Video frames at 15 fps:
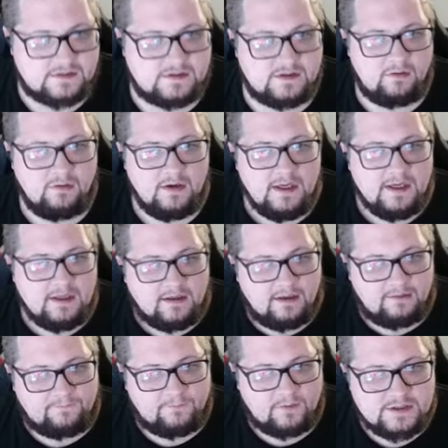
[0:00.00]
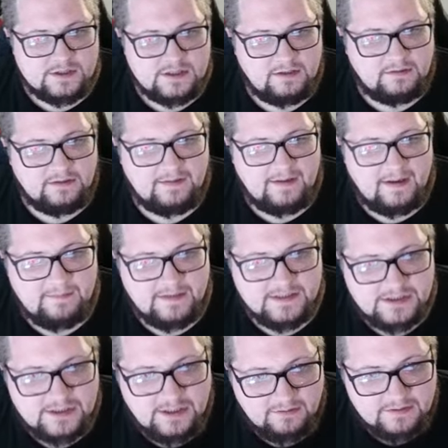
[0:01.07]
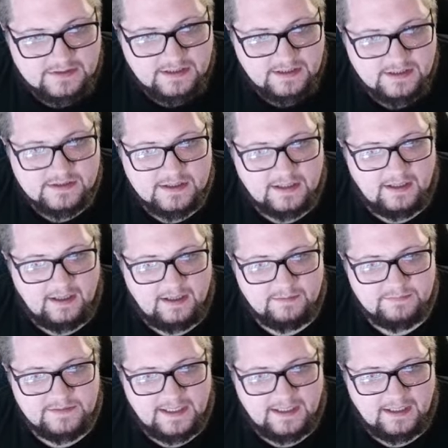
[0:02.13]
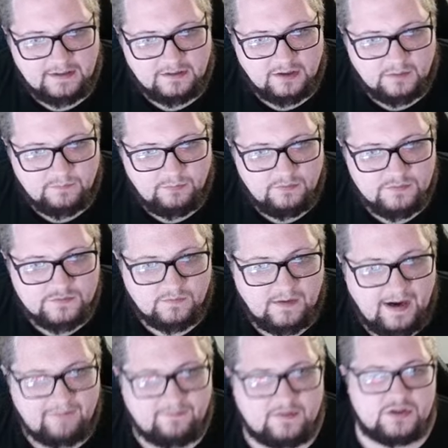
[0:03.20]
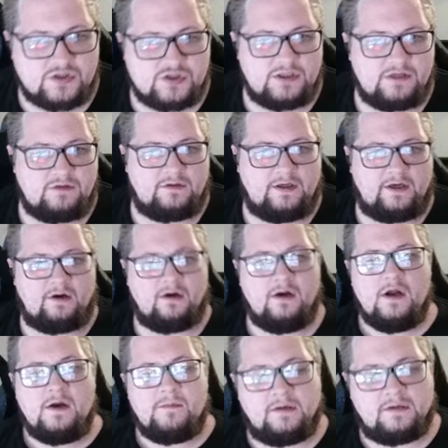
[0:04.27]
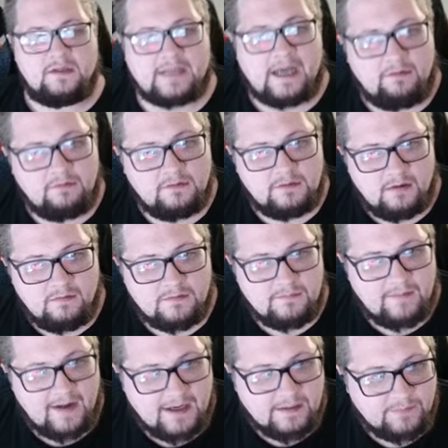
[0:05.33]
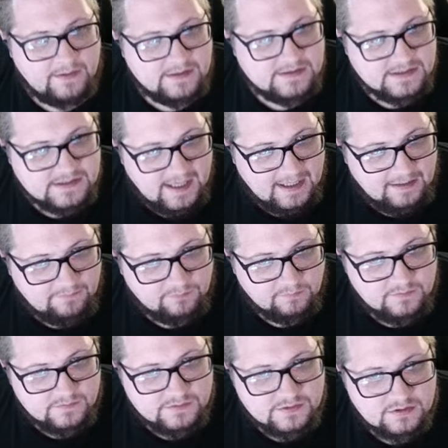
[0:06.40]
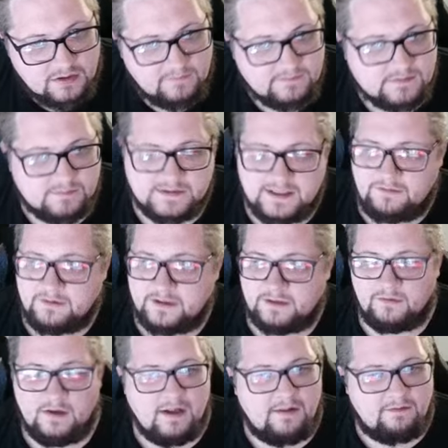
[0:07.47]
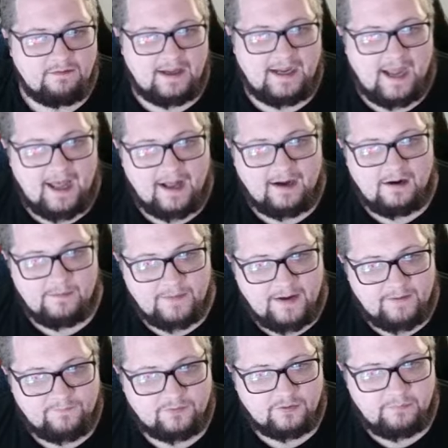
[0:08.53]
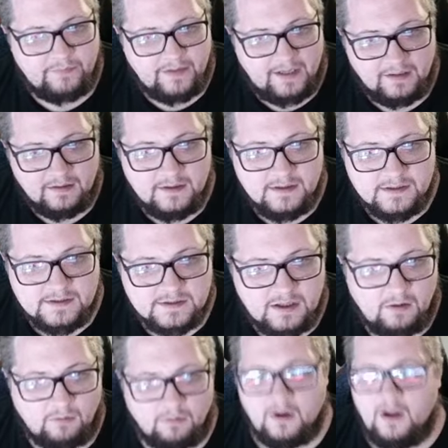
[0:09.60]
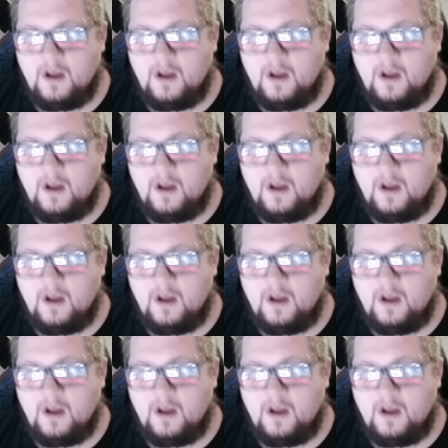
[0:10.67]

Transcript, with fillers: So unfortunately, that means Jellicent is going to end up taking a Dark Pulse or having the shield here. But look how low the Mandibuzz is getting from those serves. I'm telling you, they add up after a bit. So